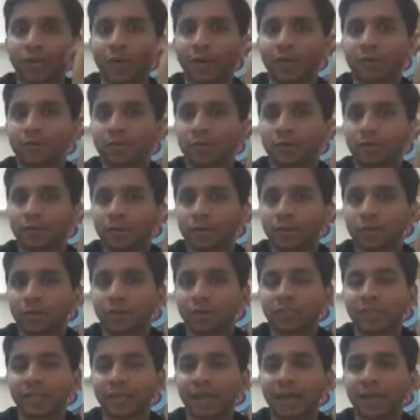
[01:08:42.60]
that you're
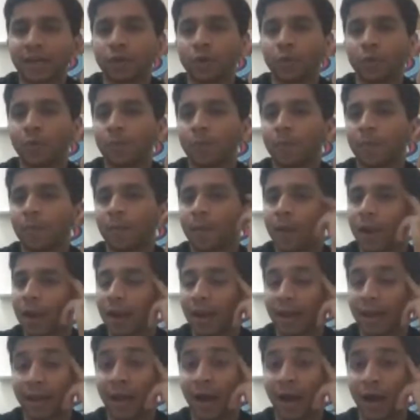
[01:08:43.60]
you're saying that you
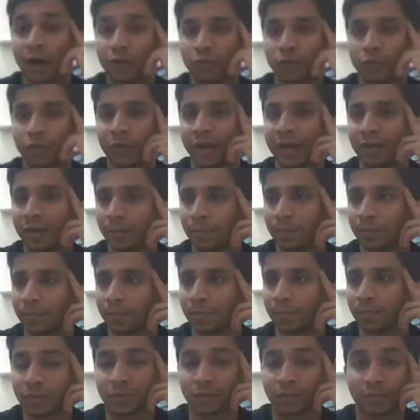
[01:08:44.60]
like how to write a
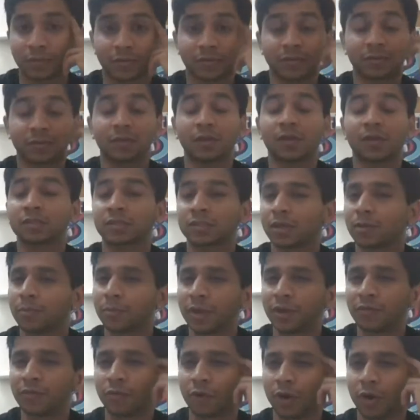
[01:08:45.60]

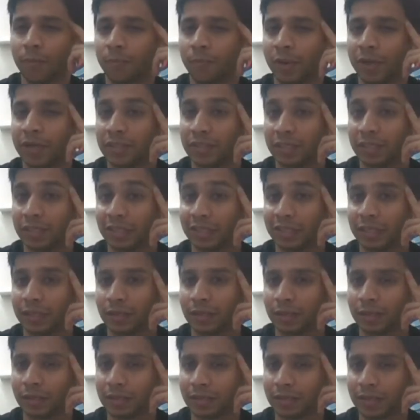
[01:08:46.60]
summary for a PhD
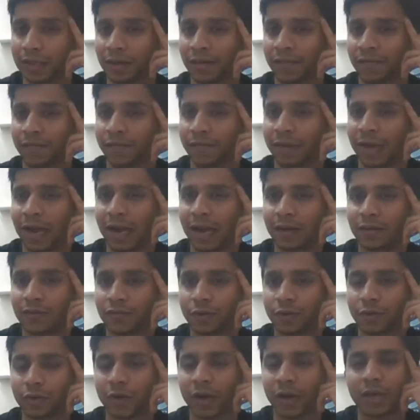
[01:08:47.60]
thesis. If
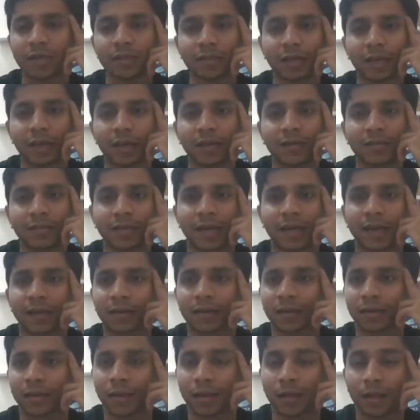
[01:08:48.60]
that's what you're asking, is
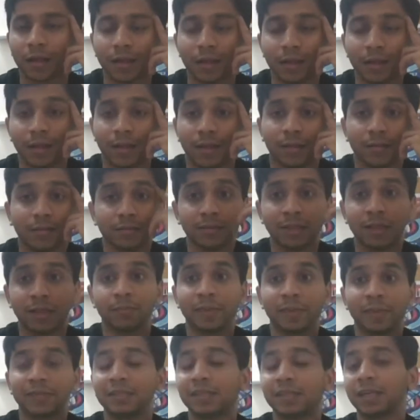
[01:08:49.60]
that
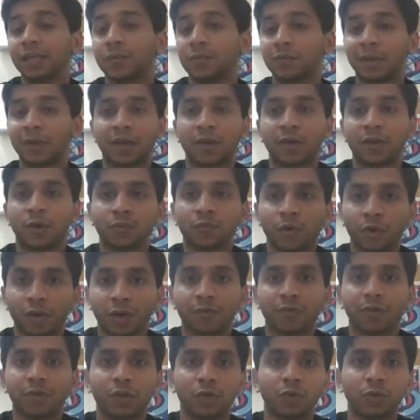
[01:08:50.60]
that basically like you know
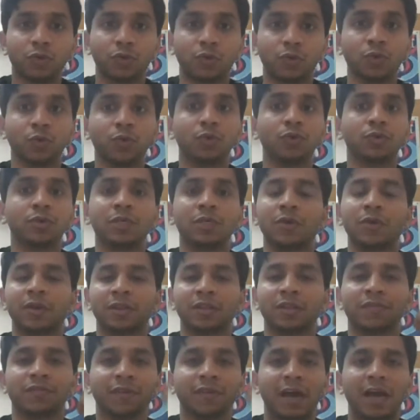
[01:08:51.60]
whatever you do
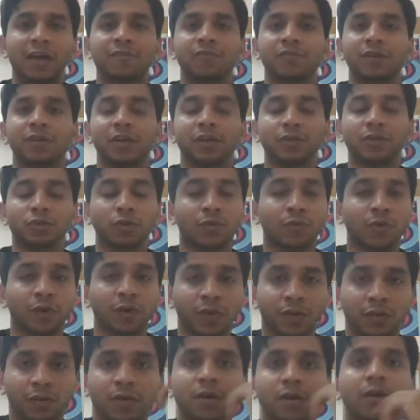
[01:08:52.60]
during the five years or
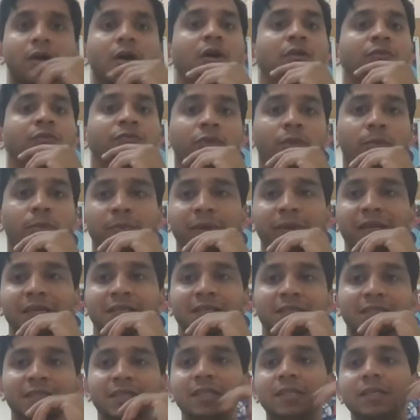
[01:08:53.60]
whatever of your
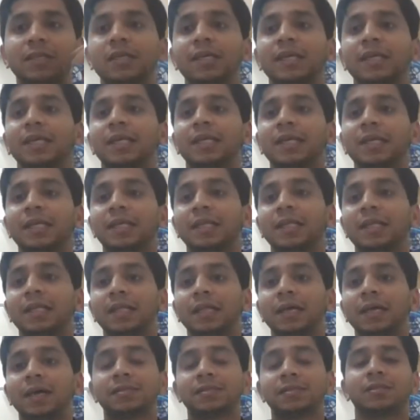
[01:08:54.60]
PhD,
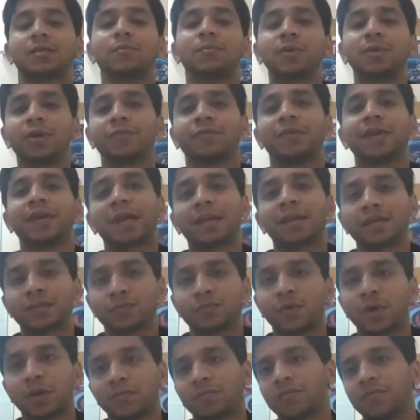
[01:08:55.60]
a summary of that
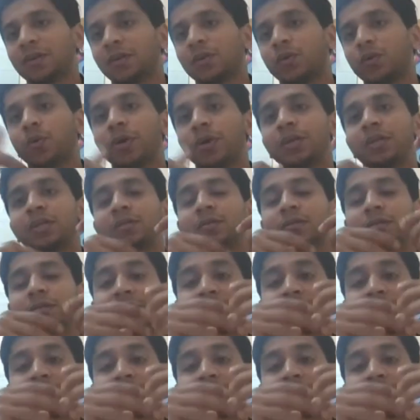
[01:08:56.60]
is what will go in